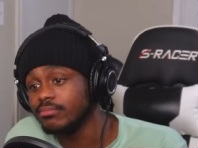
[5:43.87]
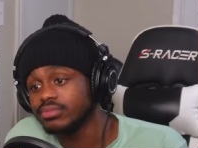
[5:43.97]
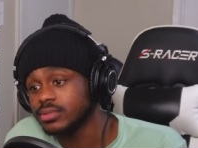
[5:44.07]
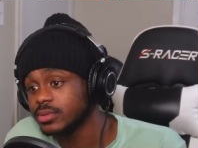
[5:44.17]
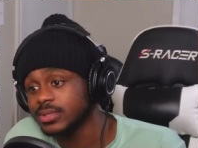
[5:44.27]

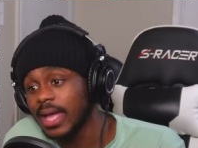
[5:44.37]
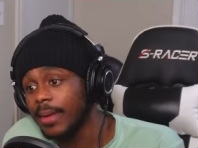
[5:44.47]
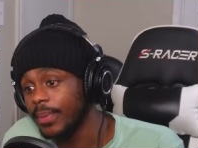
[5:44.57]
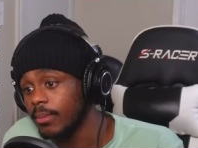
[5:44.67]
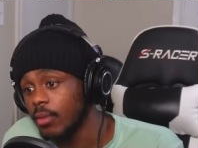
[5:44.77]

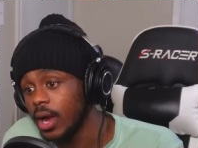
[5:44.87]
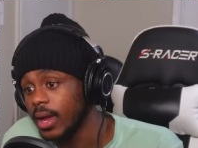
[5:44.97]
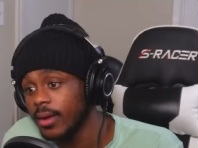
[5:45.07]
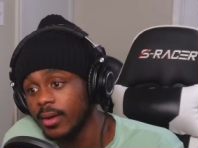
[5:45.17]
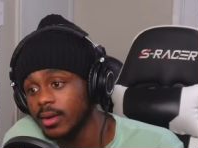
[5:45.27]
Stop it, boy.
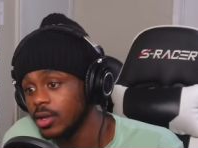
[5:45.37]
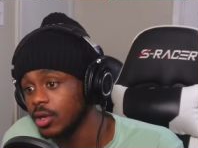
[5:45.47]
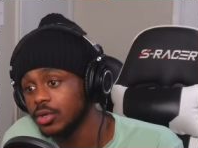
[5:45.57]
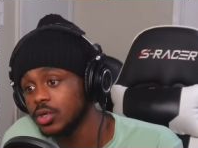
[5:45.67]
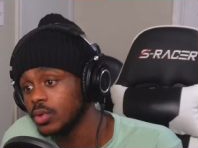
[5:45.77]

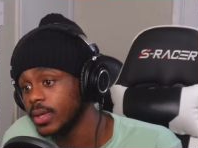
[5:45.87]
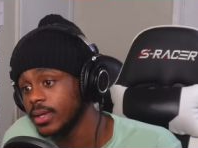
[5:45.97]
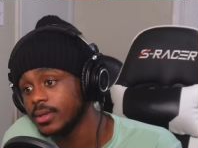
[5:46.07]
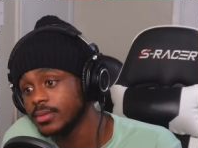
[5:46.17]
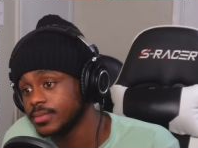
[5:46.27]
Don't do it.
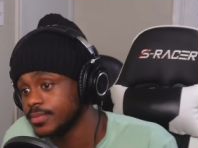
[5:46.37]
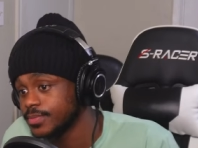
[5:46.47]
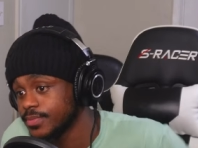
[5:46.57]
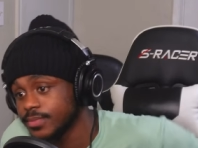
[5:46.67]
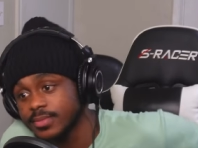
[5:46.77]

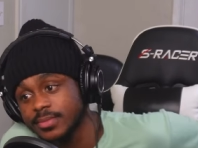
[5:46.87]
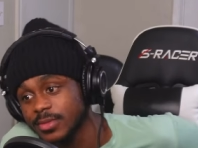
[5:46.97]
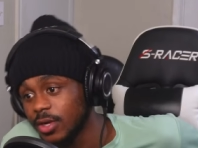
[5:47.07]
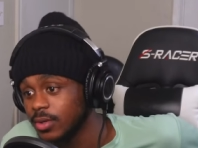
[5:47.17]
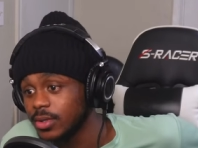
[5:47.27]

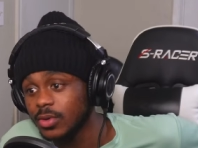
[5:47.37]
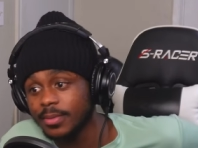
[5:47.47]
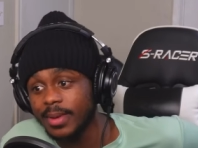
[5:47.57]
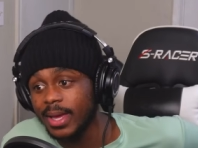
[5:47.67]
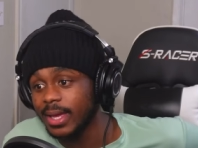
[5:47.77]
Don't do it,
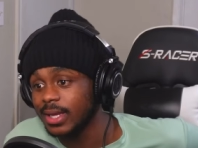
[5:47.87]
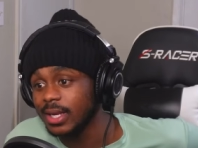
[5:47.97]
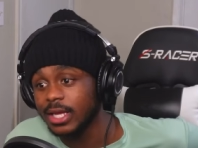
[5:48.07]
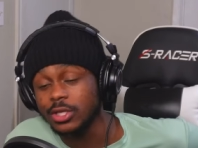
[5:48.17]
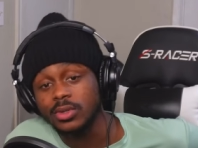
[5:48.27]
man. It
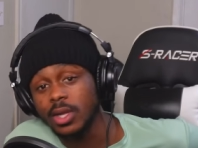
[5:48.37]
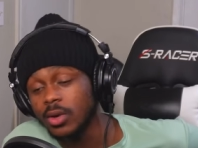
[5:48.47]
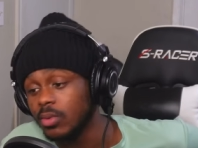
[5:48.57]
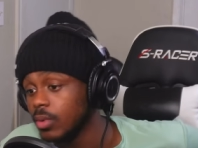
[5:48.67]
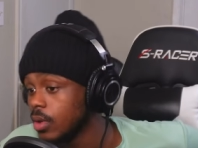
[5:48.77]
letting you know.